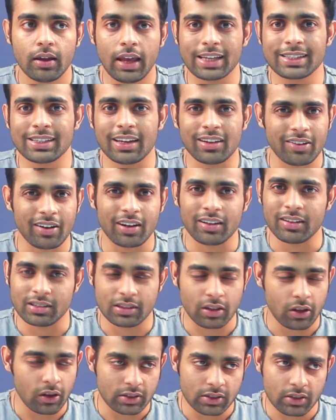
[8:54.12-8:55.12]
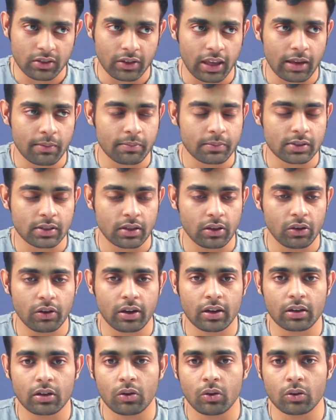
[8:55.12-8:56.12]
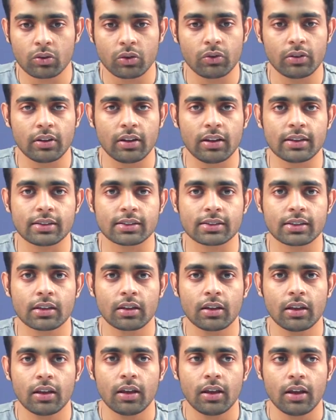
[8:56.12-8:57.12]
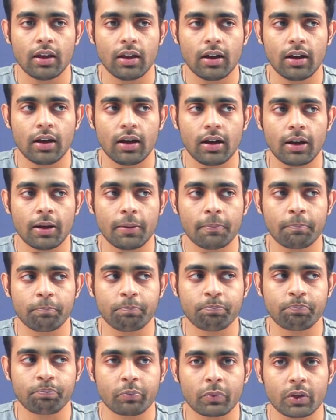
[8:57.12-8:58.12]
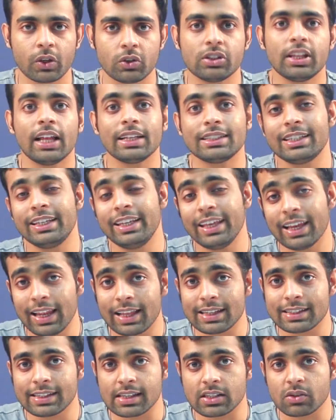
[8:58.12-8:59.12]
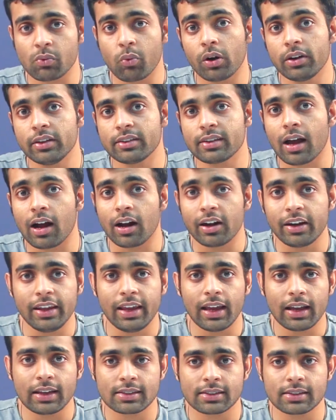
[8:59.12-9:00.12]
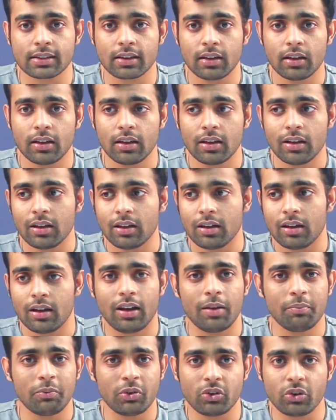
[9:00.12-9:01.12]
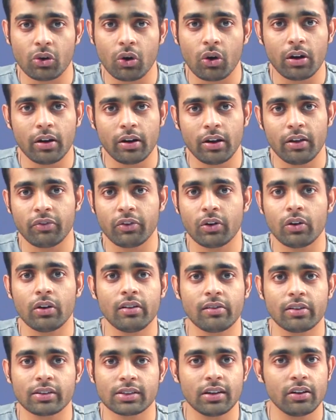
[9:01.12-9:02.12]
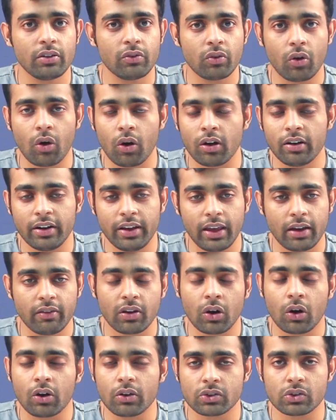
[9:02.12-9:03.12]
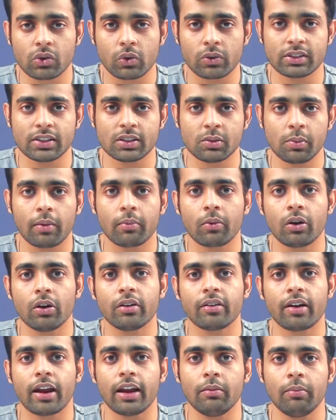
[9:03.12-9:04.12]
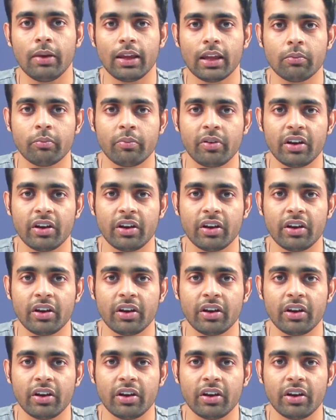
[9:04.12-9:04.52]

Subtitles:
etc. There's lots of games, so you can go through the list. So that's DLSS. What is RTX? I'm sure if you're interested, you already have a lot of sources, but I'm going to try and make